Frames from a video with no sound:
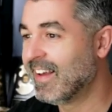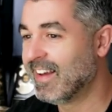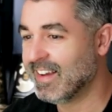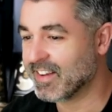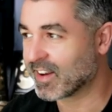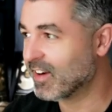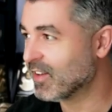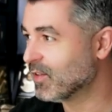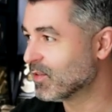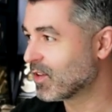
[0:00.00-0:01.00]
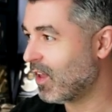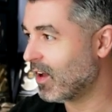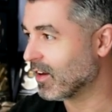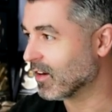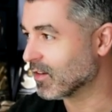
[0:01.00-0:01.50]
you're going to use Claude
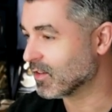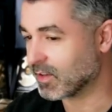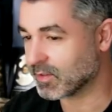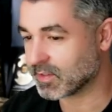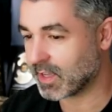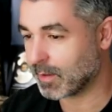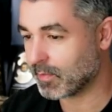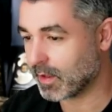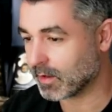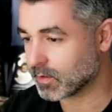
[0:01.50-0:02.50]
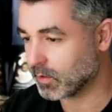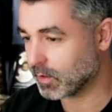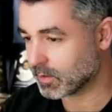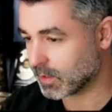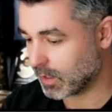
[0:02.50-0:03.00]
here. You can use the same thing. So you can
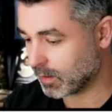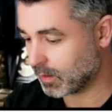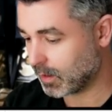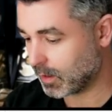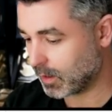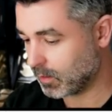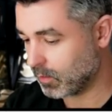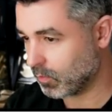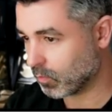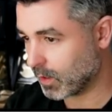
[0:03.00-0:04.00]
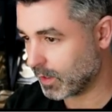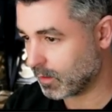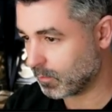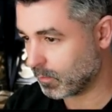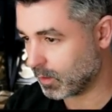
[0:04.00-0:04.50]
say, can you
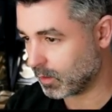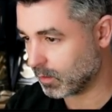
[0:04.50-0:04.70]
write me